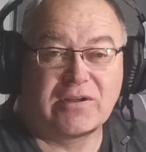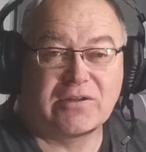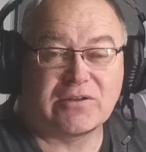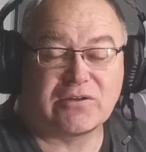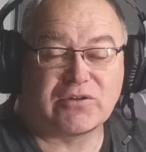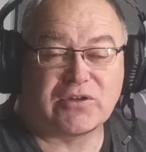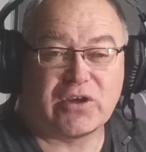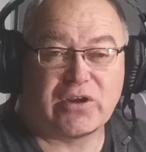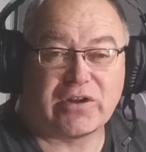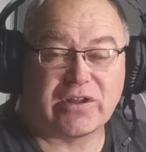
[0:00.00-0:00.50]

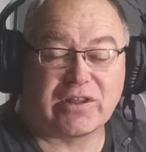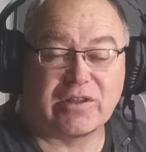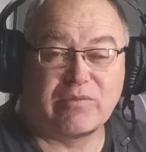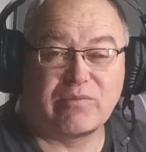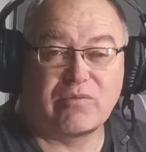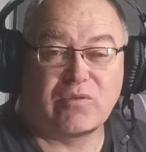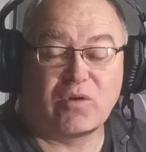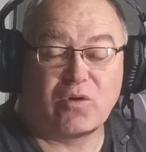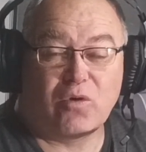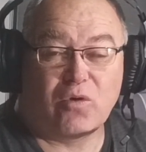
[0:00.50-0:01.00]
So turning
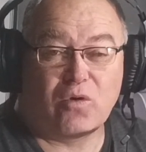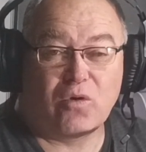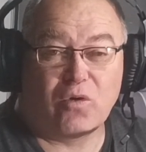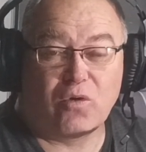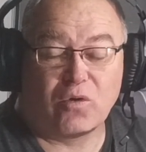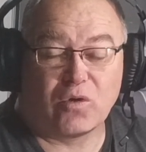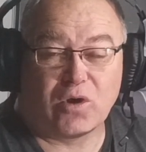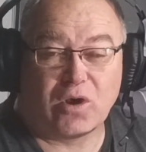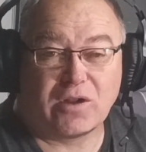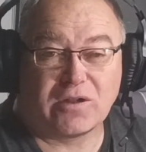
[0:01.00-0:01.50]
them
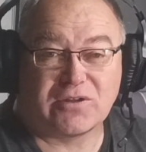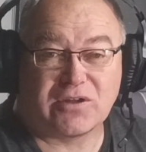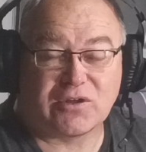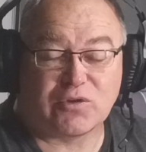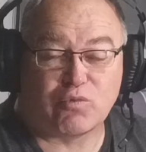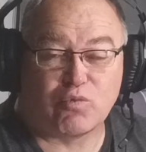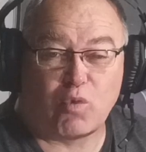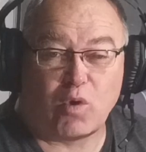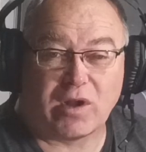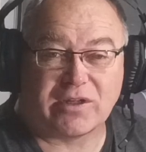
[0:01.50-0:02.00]
all on,
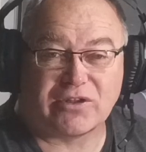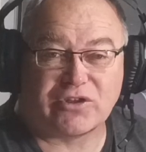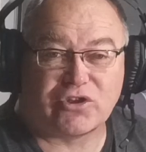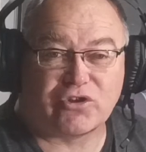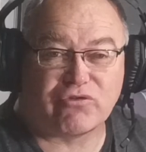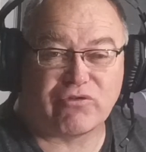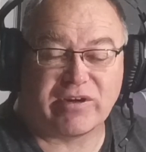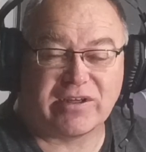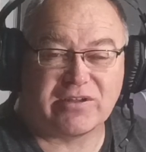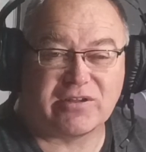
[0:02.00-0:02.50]
there's one
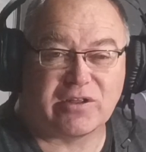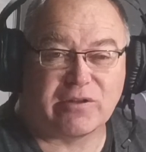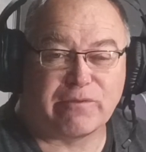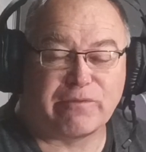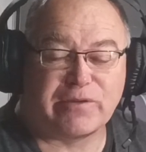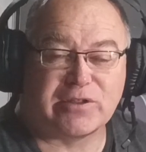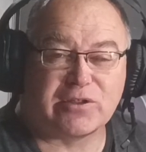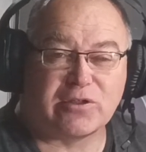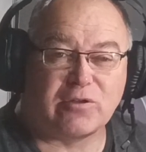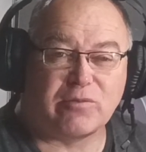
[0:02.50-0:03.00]
string, so the
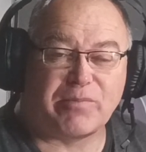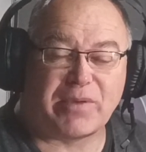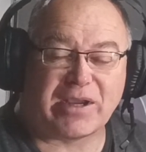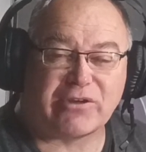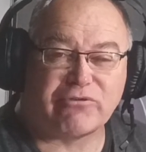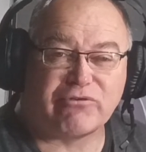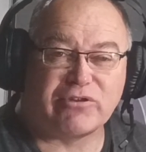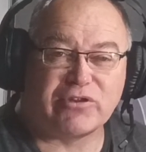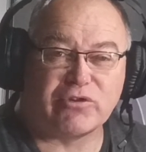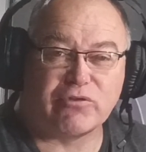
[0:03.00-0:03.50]
physical
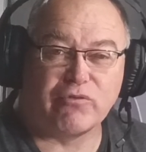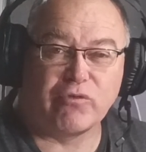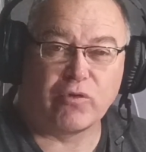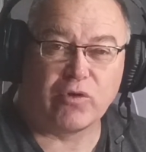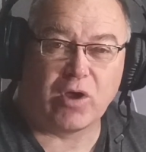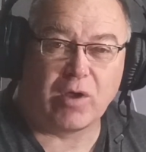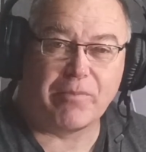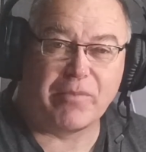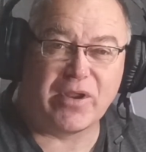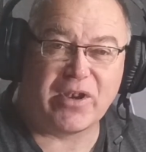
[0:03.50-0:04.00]
batteries are
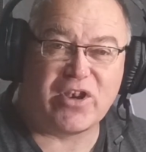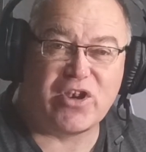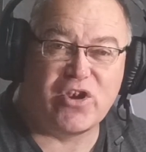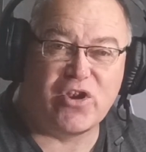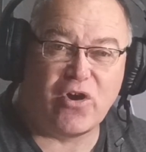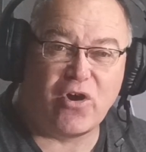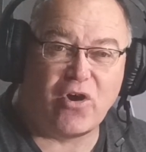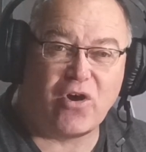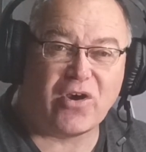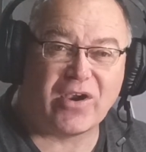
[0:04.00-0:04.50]
all on, but
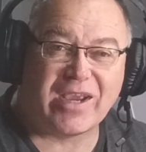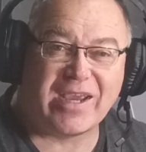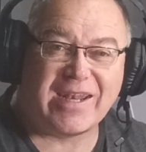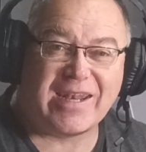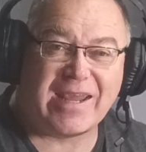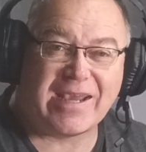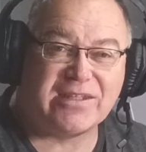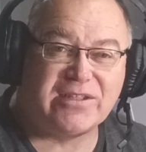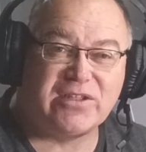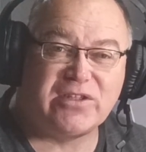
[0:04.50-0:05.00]
not
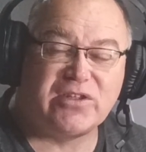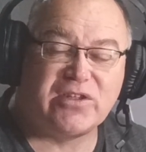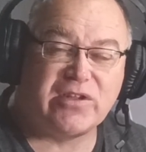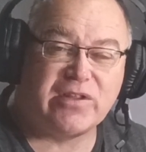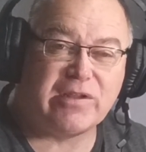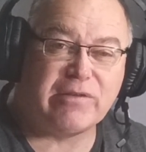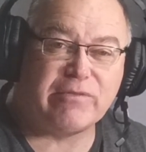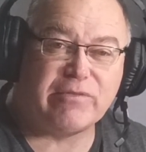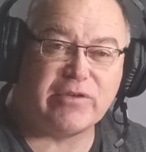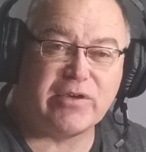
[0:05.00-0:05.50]
connected
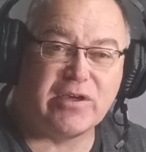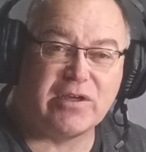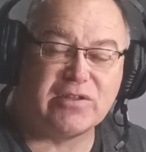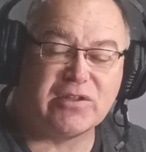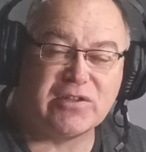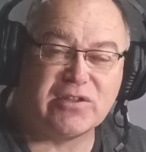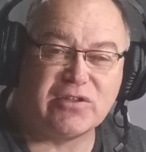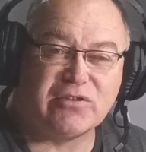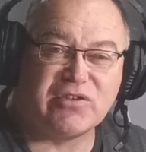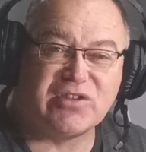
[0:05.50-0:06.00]
to the
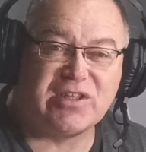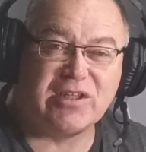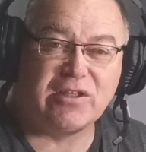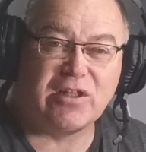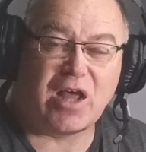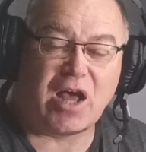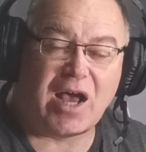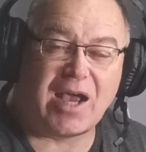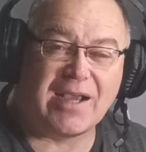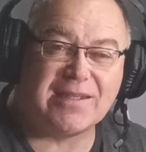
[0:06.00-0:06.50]
inverter, so
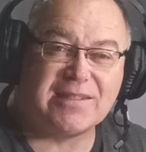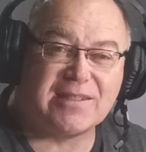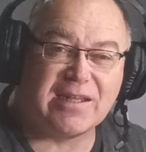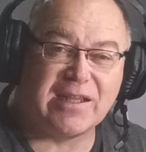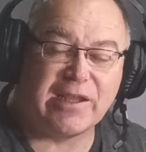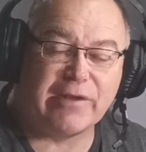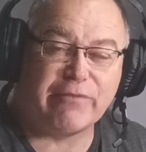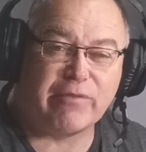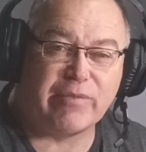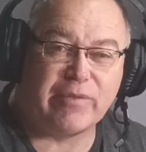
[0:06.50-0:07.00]
still
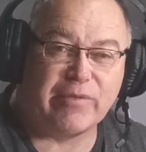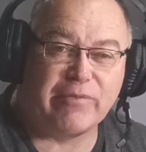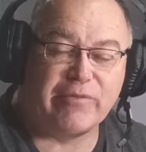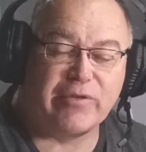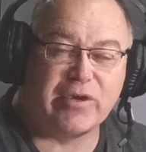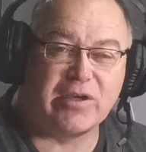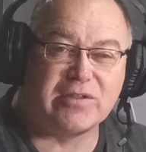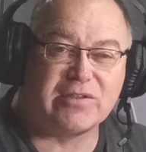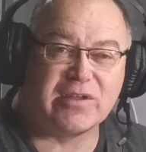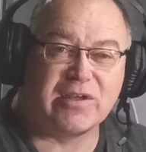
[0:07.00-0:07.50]
isolated from the
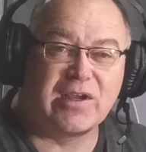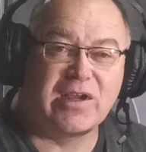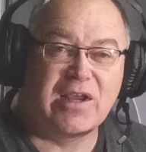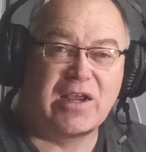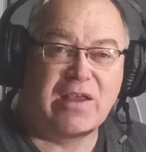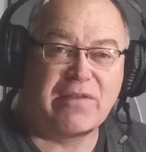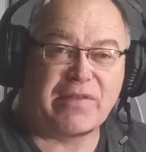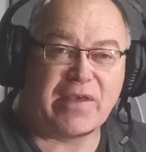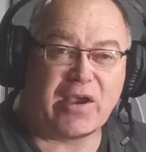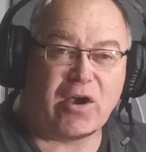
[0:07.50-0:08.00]
inverter.
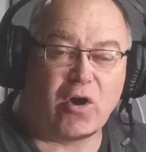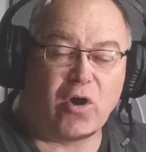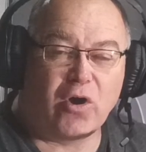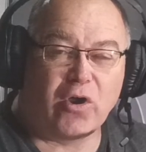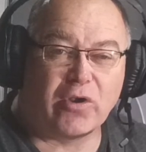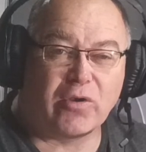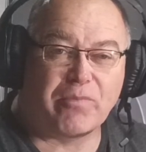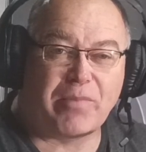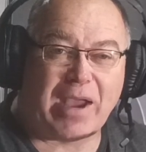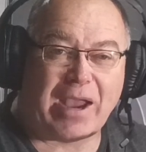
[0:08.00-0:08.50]
They're
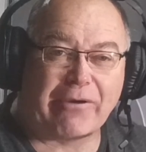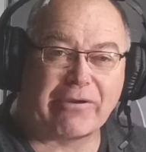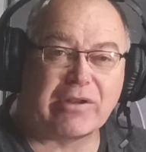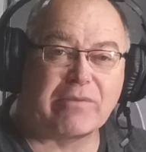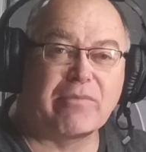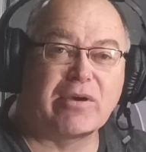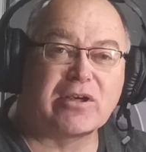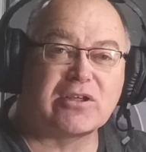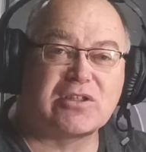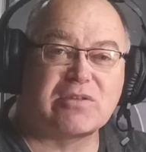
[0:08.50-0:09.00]
on, powered
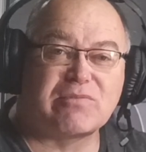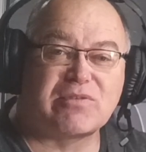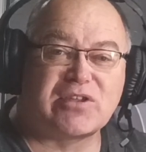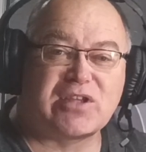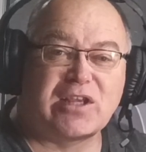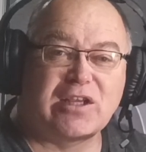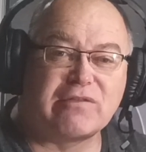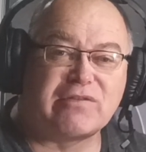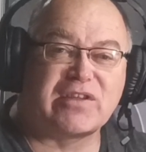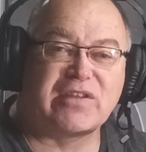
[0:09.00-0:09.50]
amongst
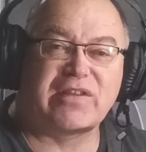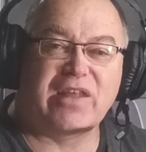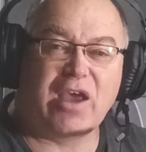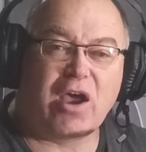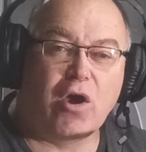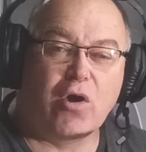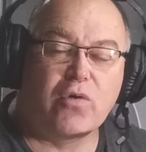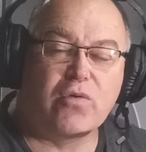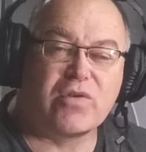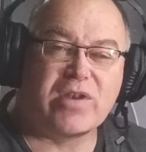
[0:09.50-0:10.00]
themselves in their
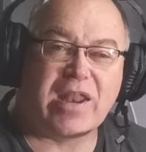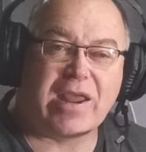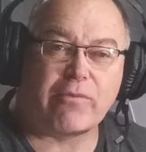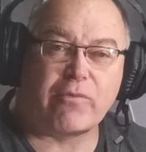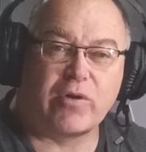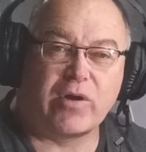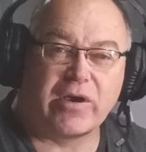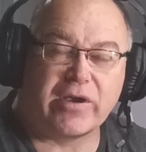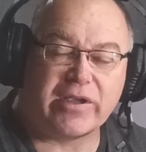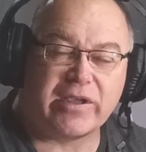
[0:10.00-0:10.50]
own
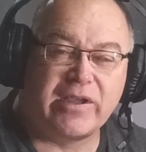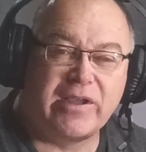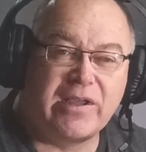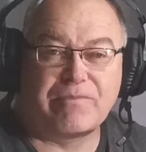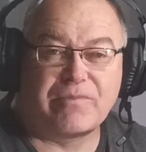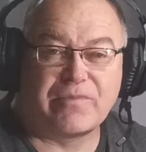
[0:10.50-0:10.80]
network.